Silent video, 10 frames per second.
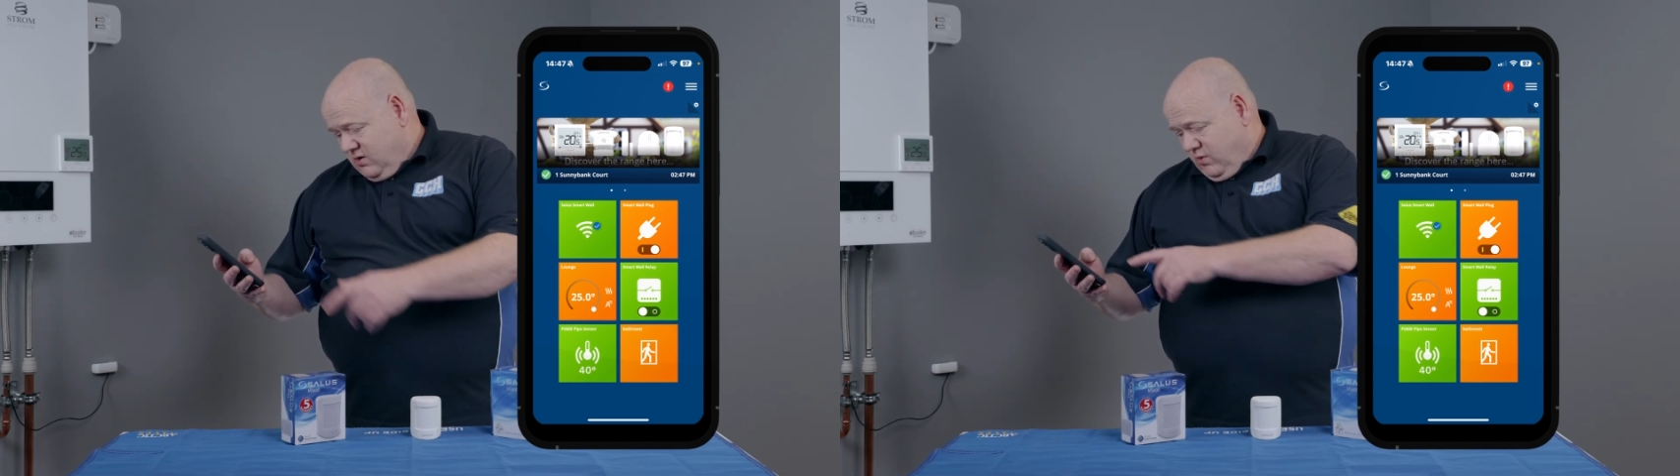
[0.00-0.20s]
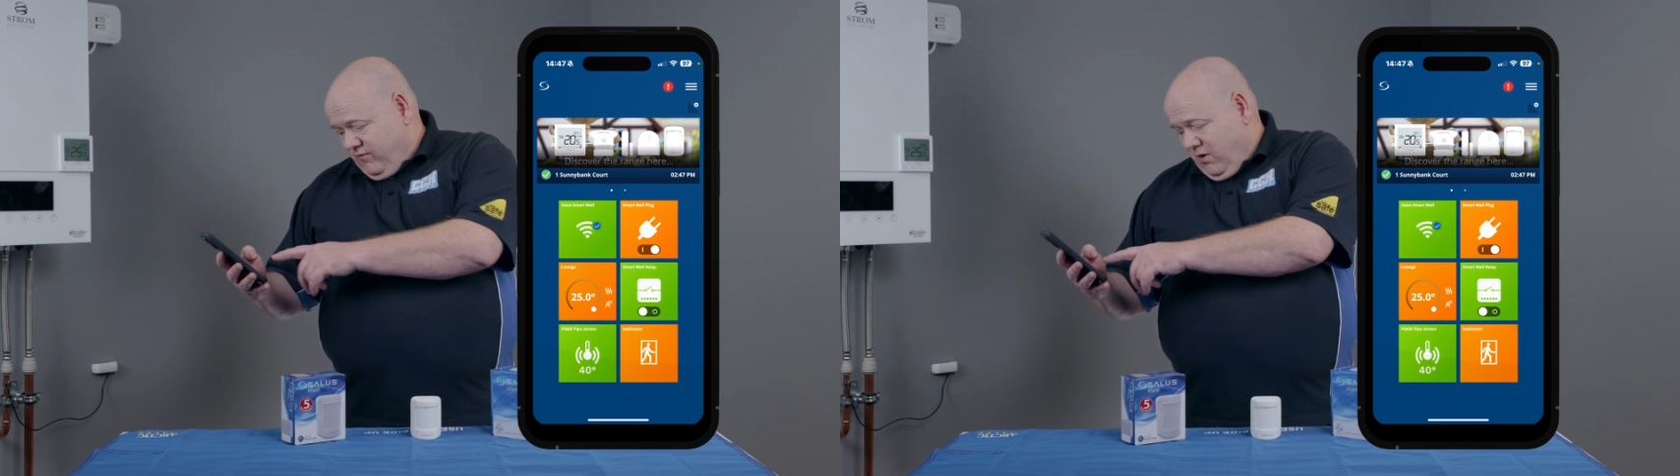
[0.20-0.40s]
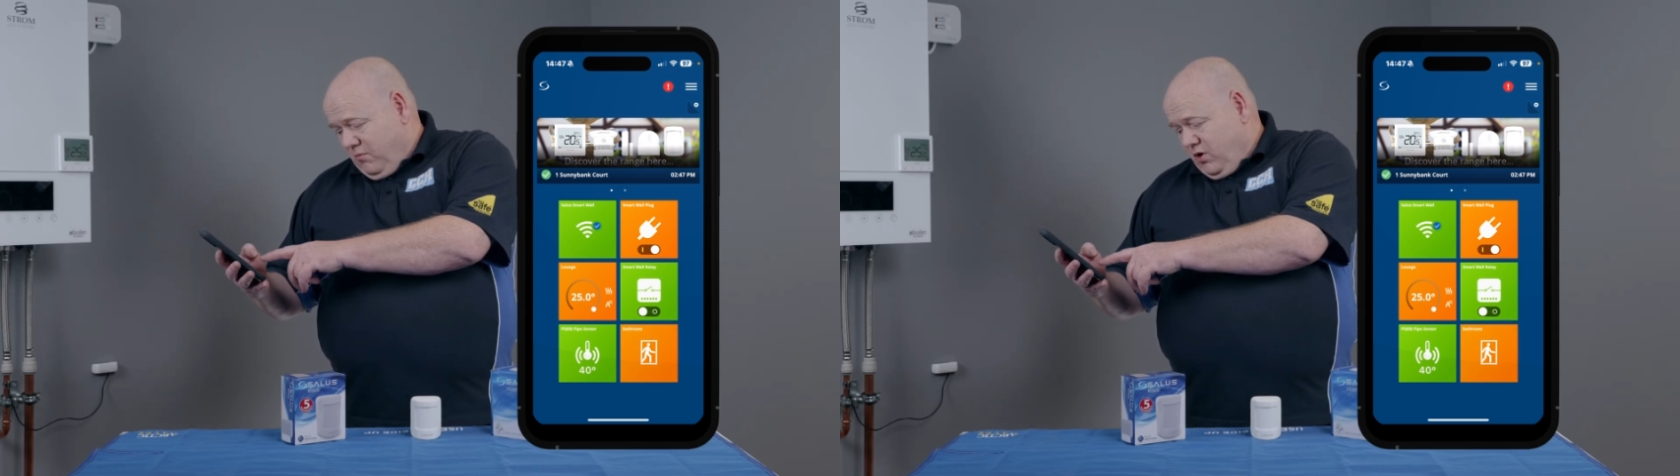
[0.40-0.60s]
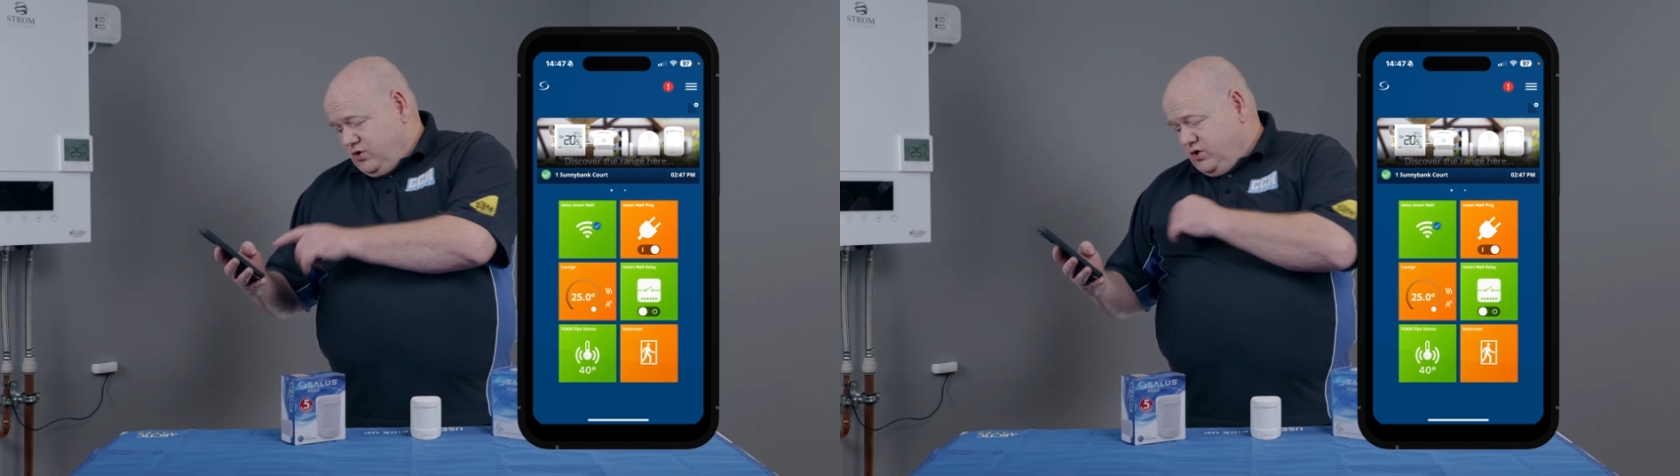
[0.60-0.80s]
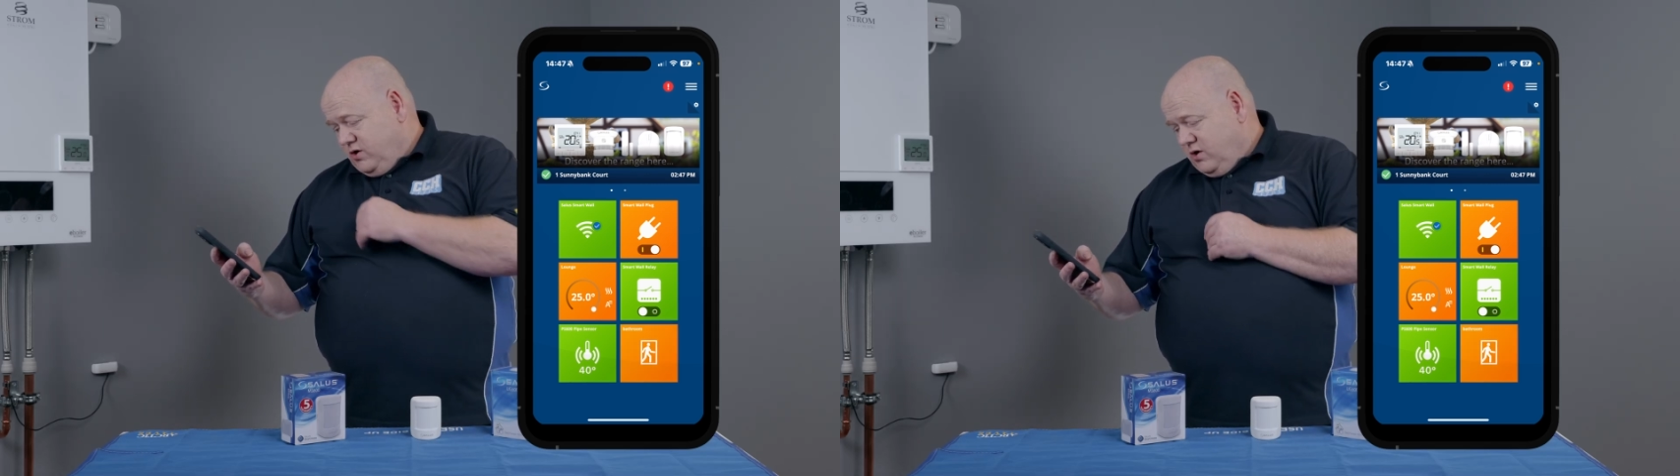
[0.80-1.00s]
we've got
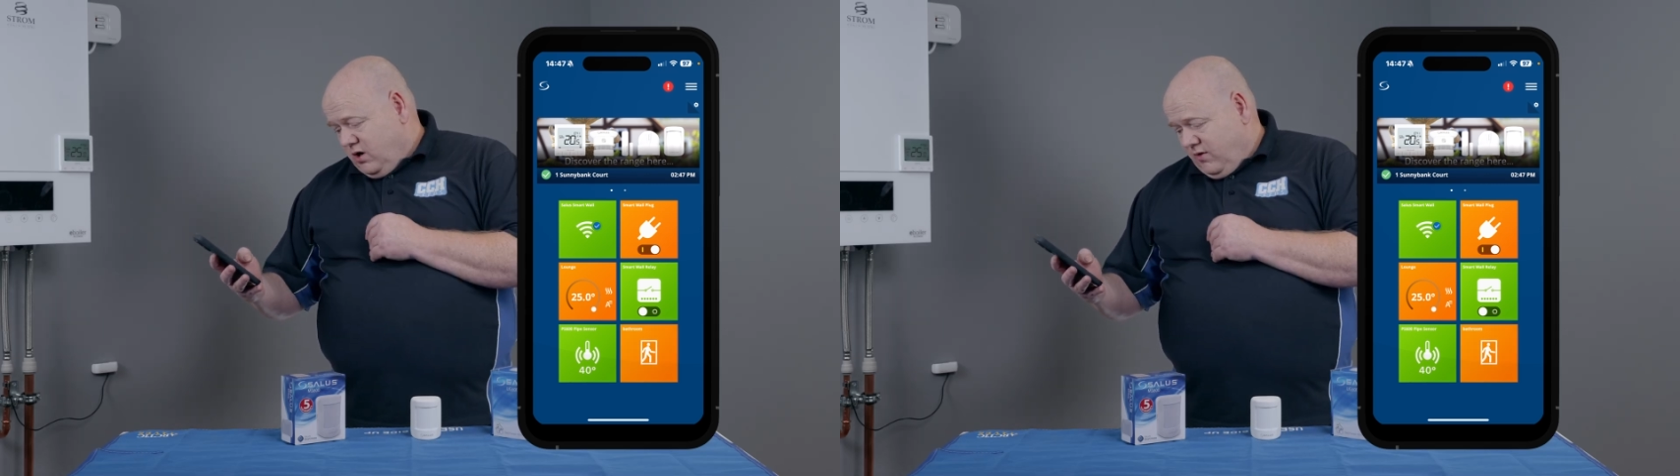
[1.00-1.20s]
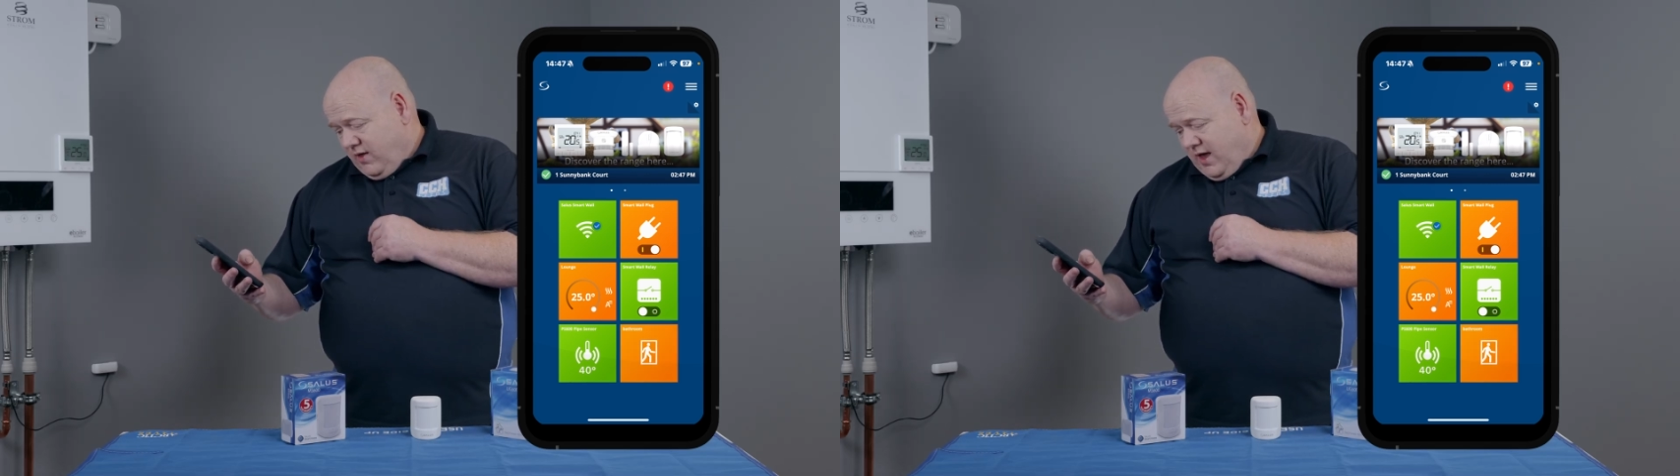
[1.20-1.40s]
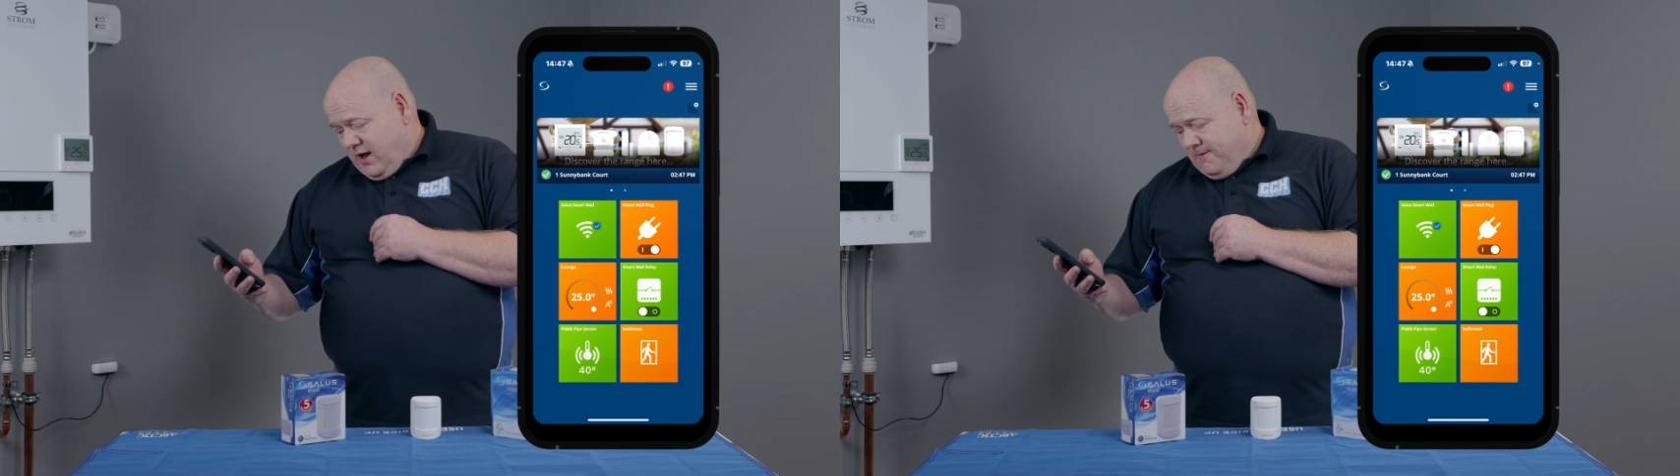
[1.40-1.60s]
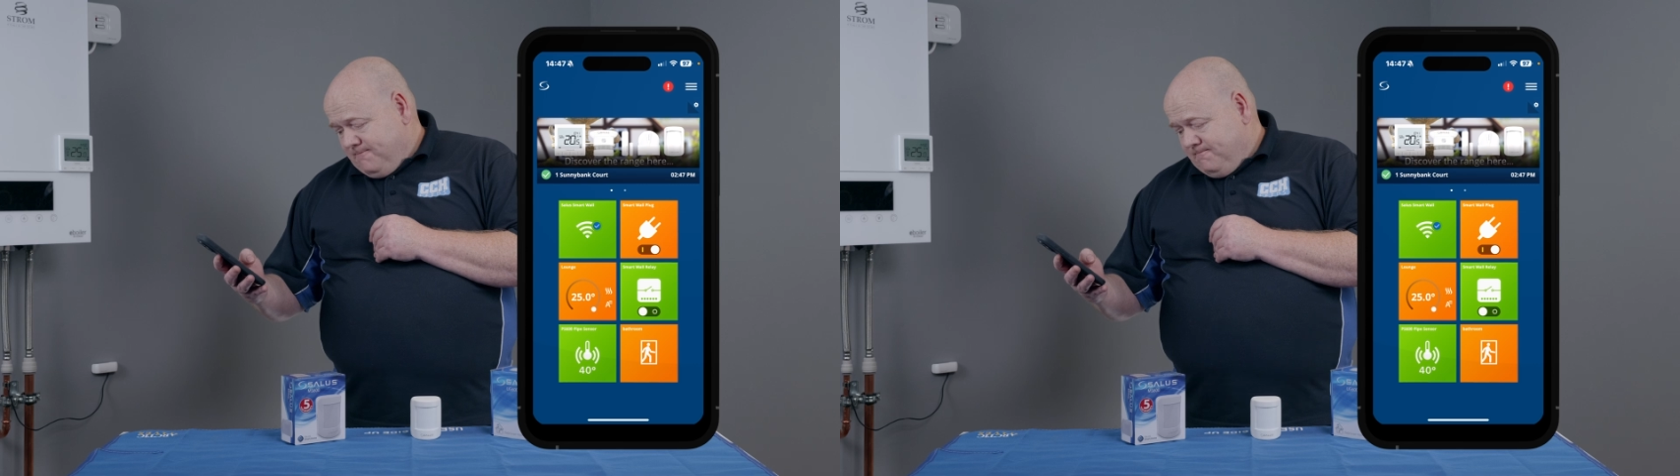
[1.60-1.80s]
motion on there.